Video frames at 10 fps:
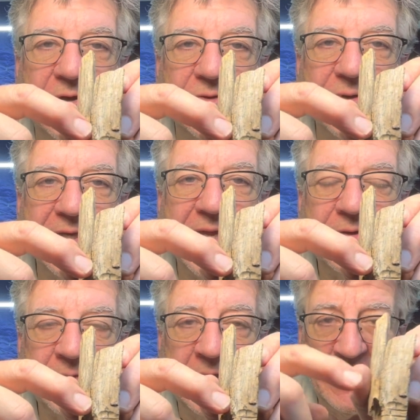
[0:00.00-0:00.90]
all the way
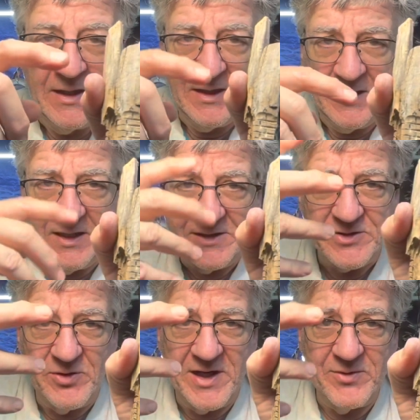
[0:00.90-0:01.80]
down,
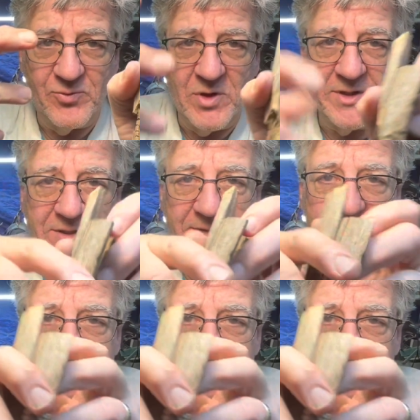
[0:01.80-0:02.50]
so I wanted to